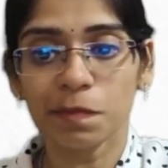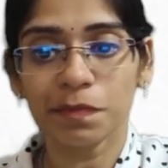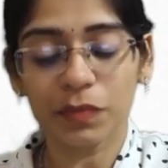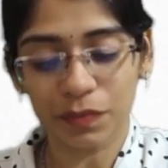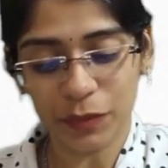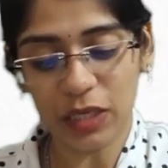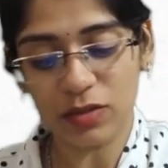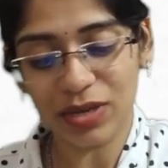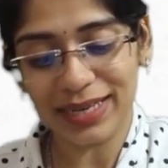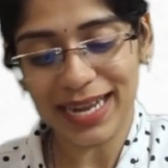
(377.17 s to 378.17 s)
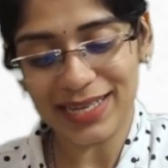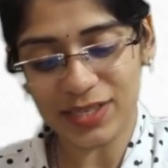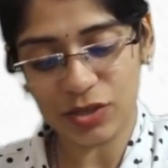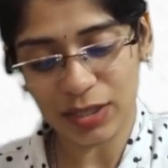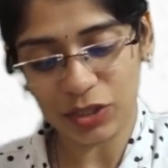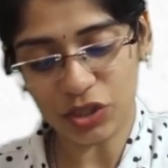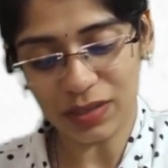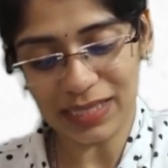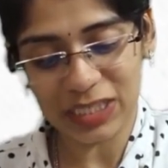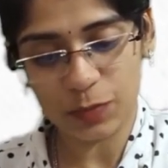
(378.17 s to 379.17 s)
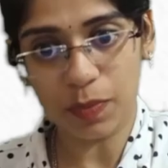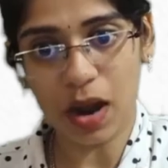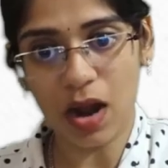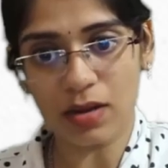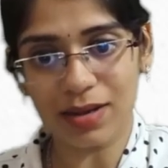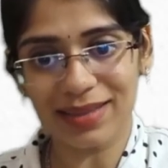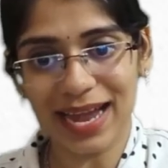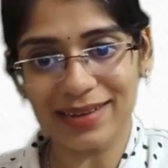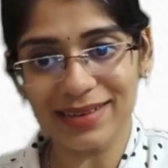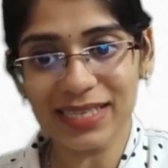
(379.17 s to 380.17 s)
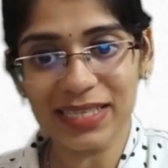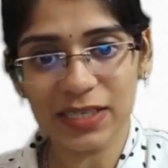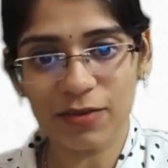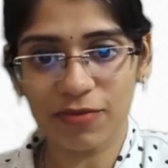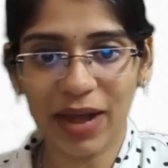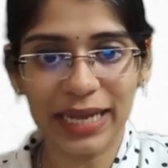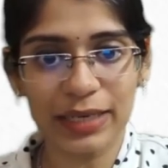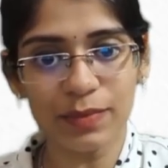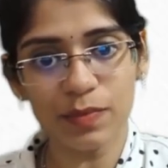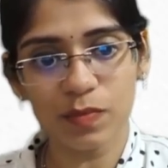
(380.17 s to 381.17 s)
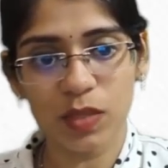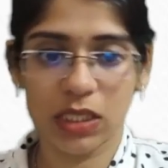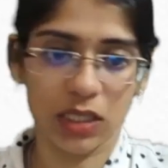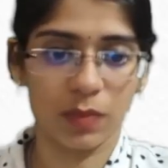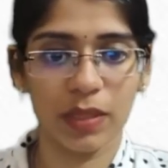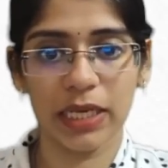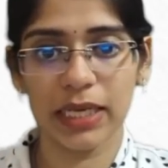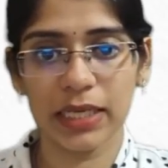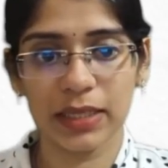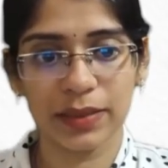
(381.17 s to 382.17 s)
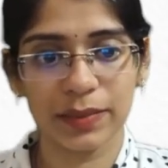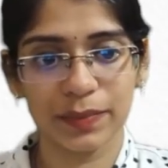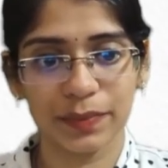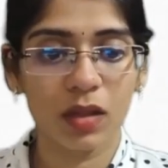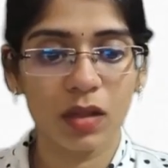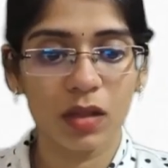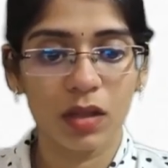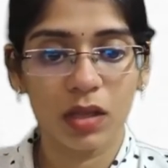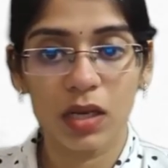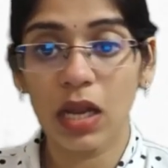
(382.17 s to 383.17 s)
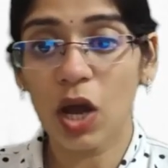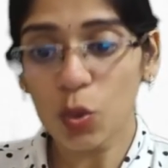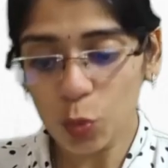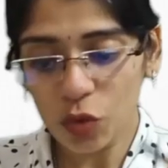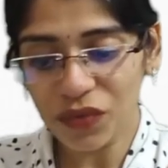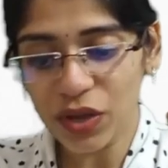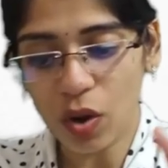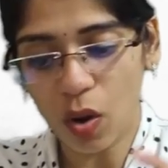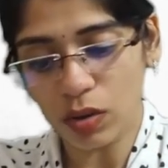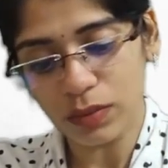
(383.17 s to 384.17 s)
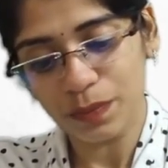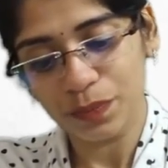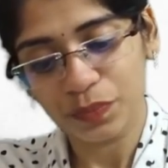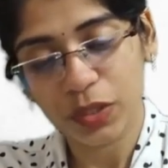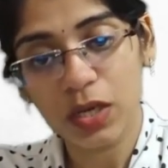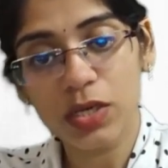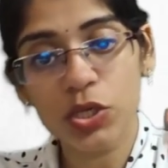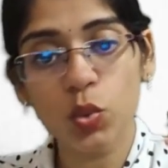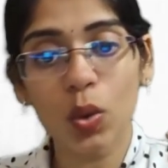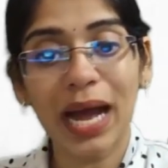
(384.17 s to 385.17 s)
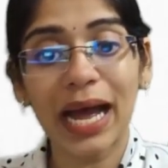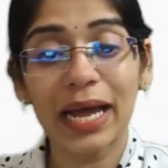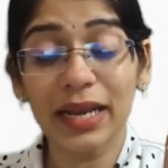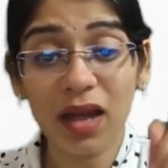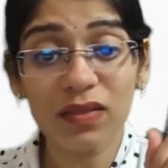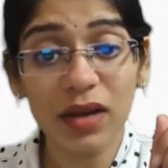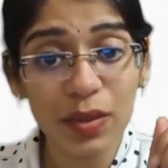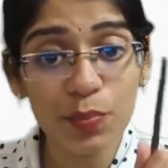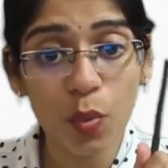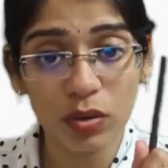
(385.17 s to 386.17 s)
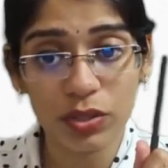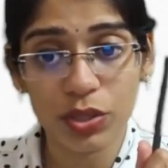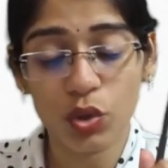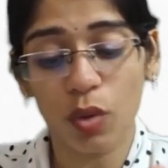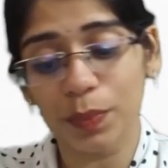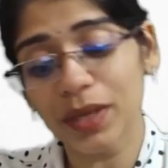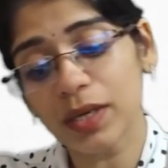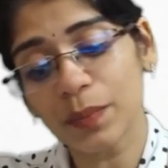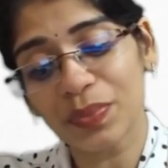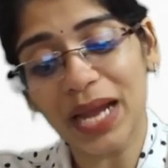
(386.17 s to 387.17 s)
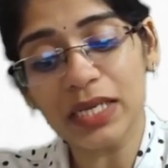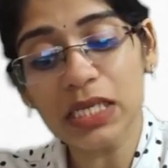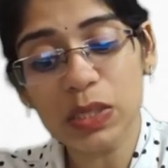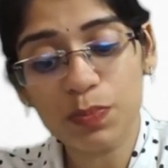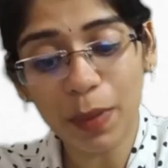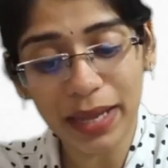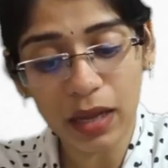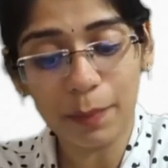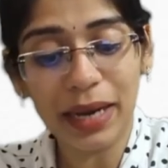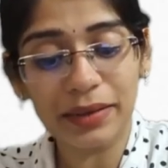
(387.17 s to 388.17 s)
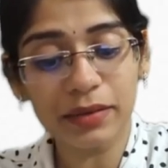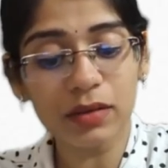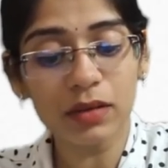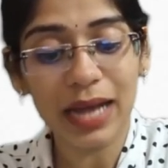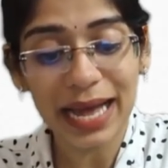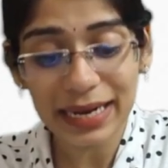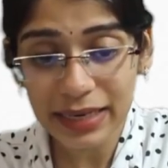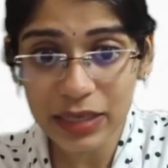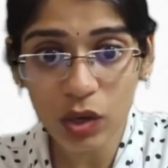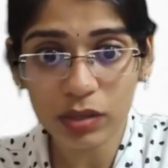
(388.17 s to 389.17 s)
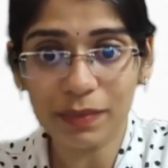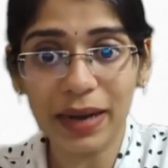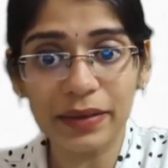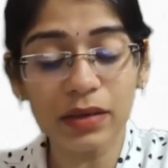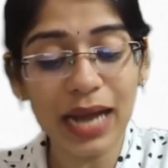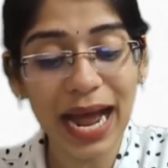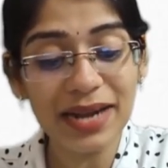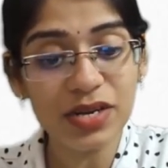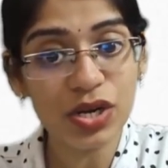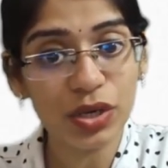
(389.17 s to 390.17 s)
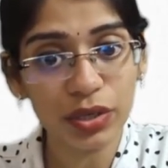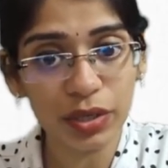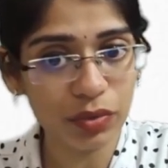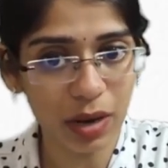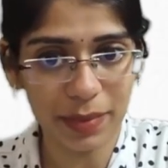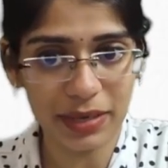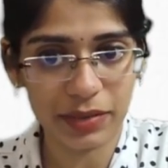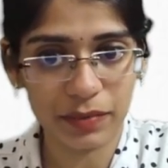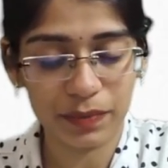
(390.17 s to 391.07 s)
a thread-like structure. This part, that is phylum terminale. Now moving on to another important topic, that is pia mater, arachnoid matter and dura mater.